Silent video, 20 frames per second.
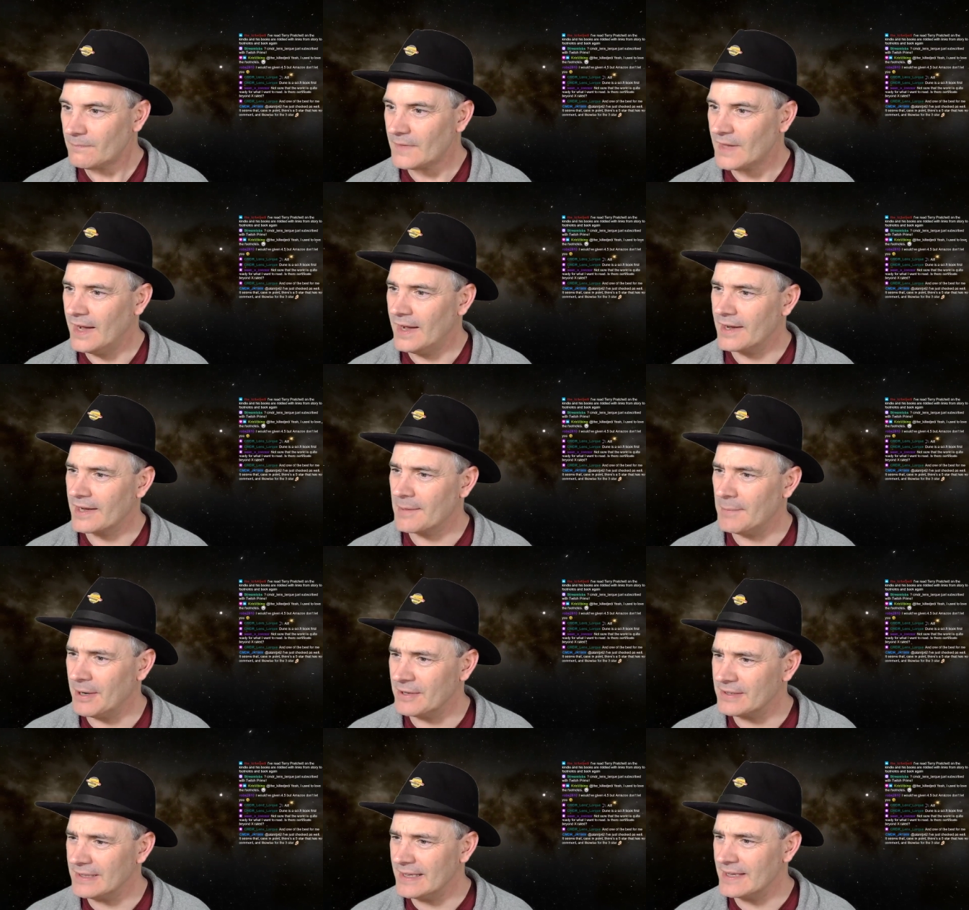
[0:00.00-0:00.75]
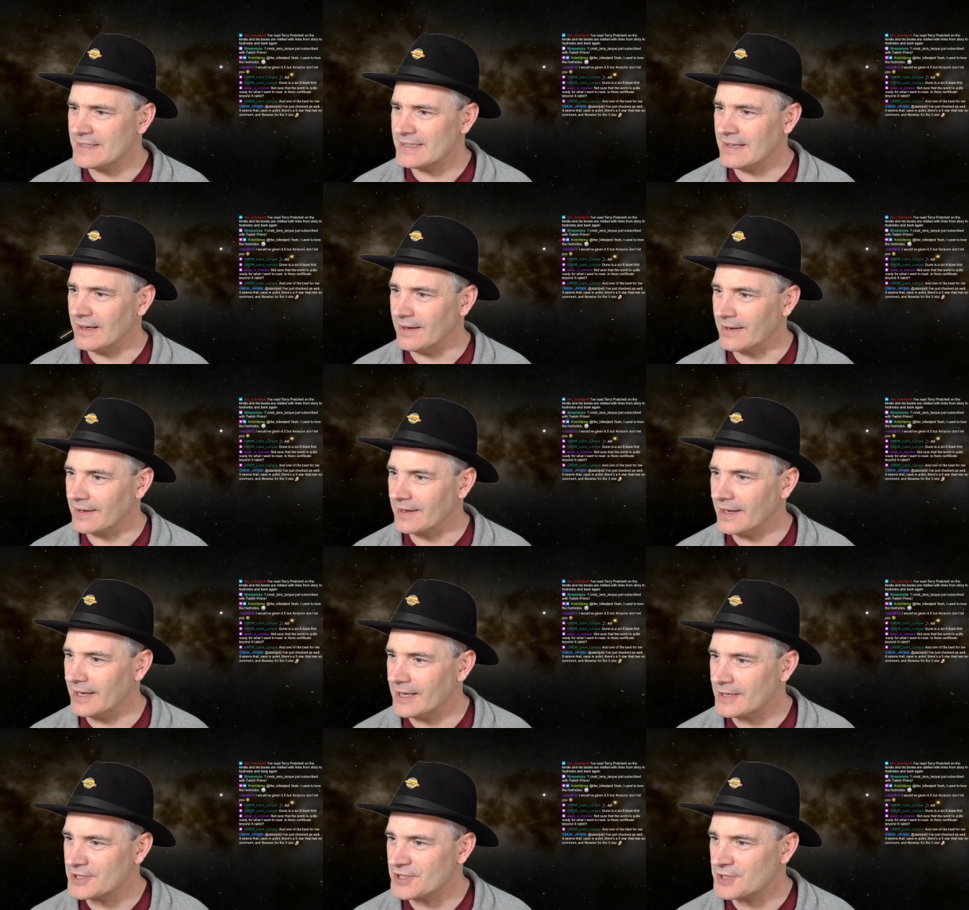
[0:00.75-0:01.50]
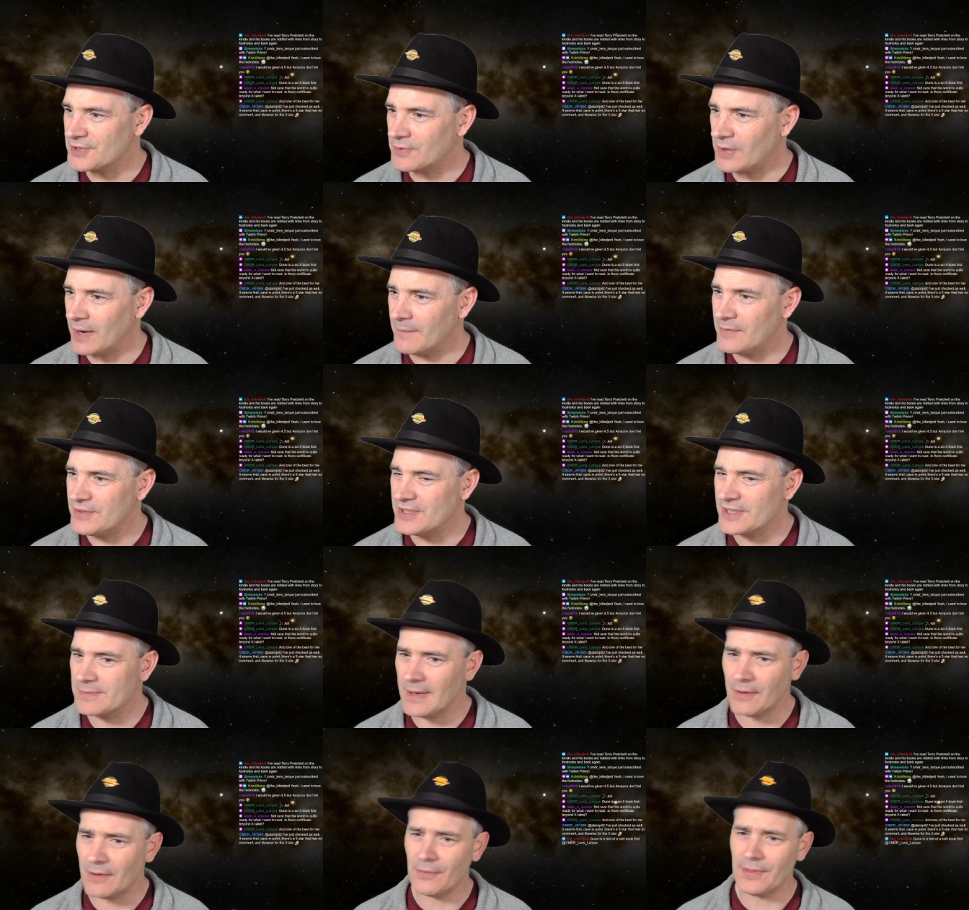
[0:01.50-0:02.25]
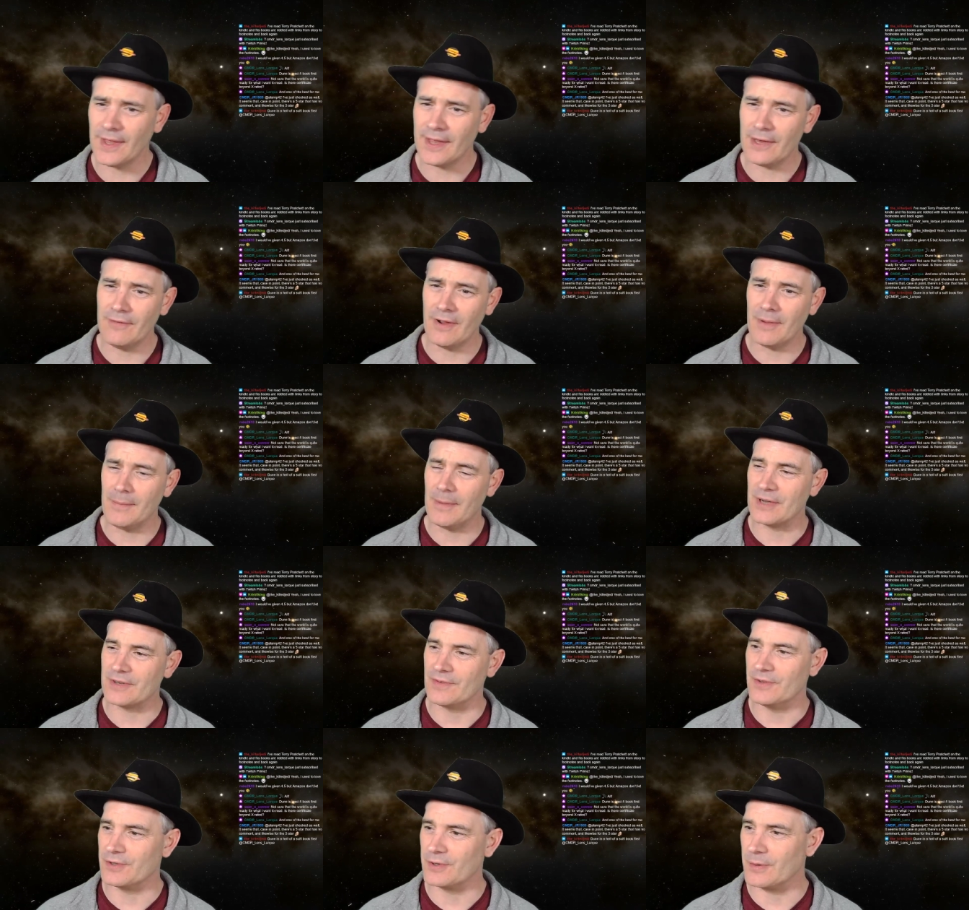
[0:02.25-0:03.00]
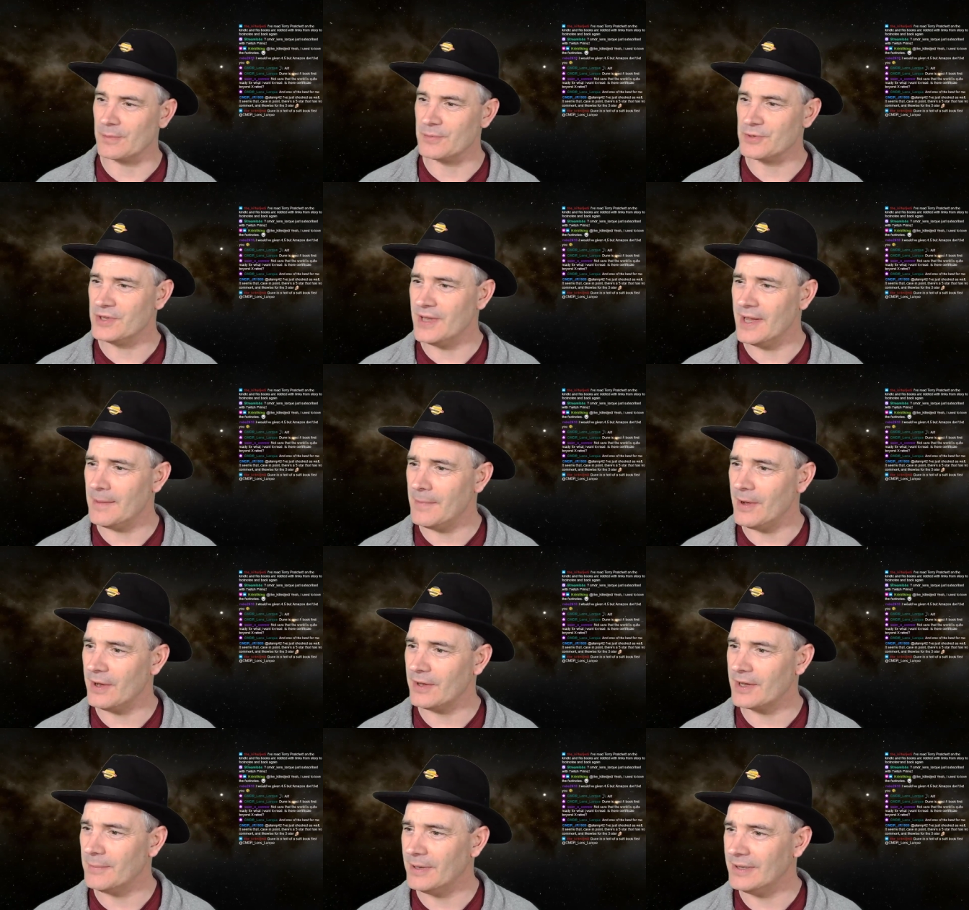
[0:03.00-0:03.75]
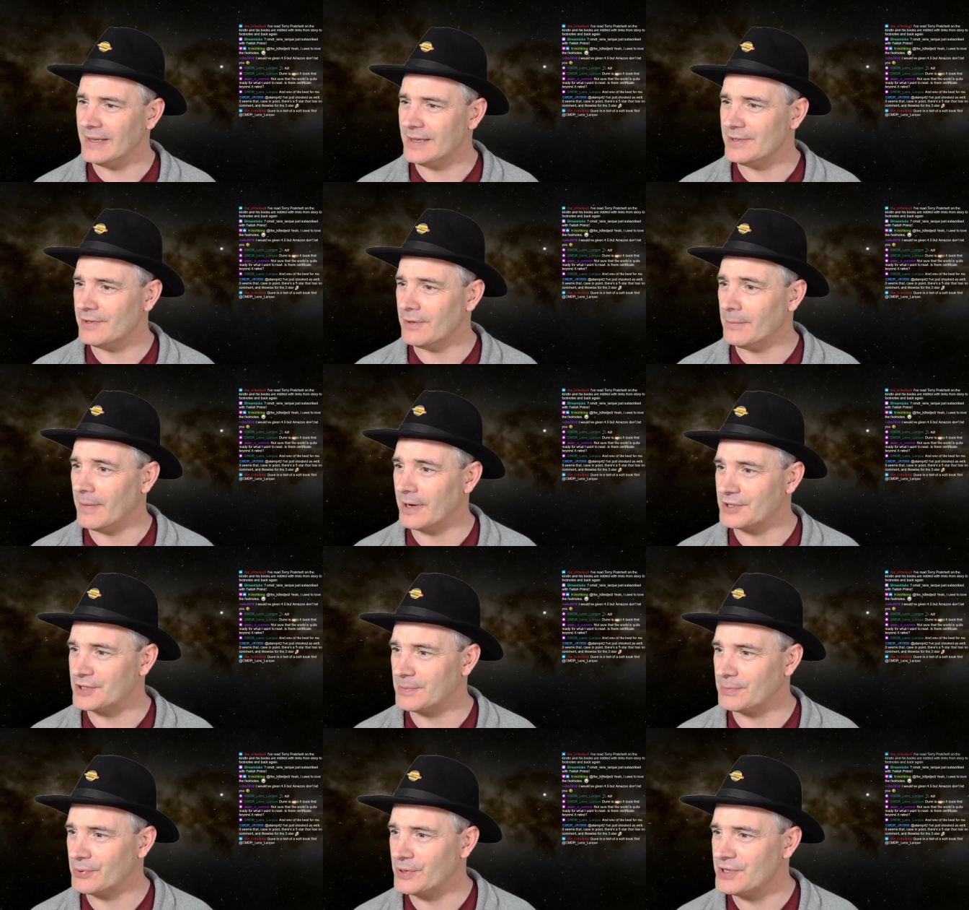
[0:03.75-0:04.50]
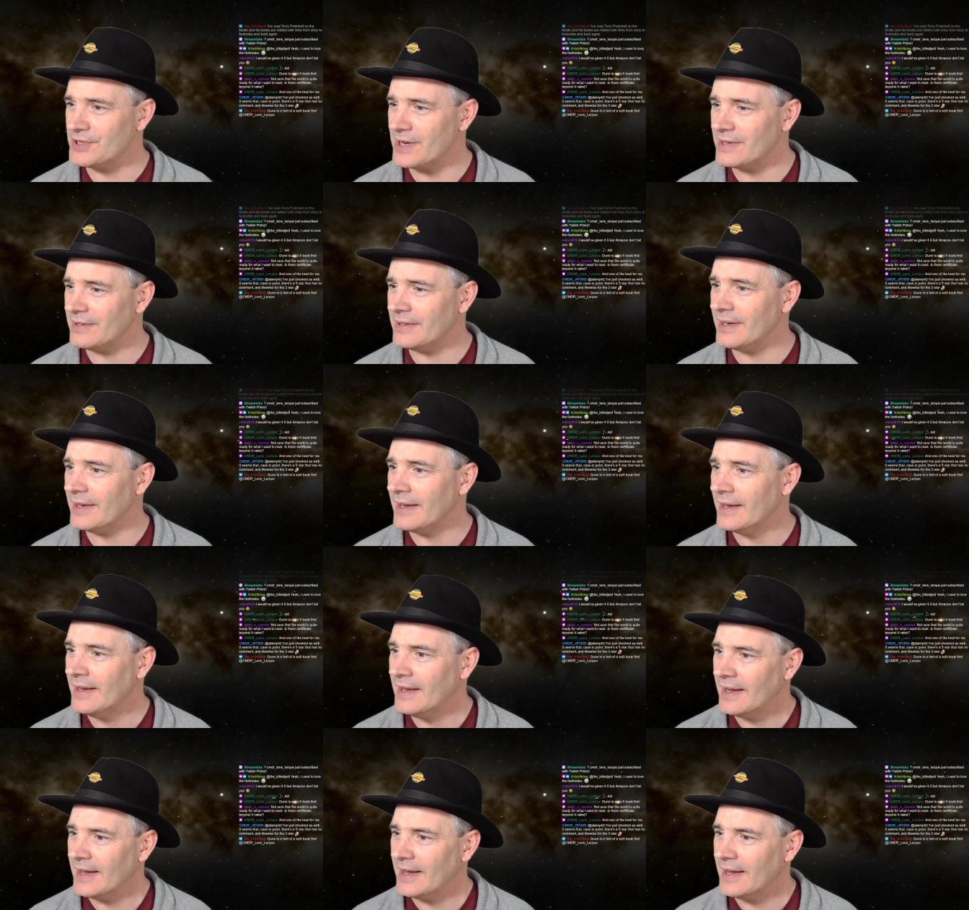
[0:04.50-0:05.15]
Commander Lenslark, subscribe for 6 months. Oh, thank you very much for the subscription there, Commander Lenslark, much appreciated.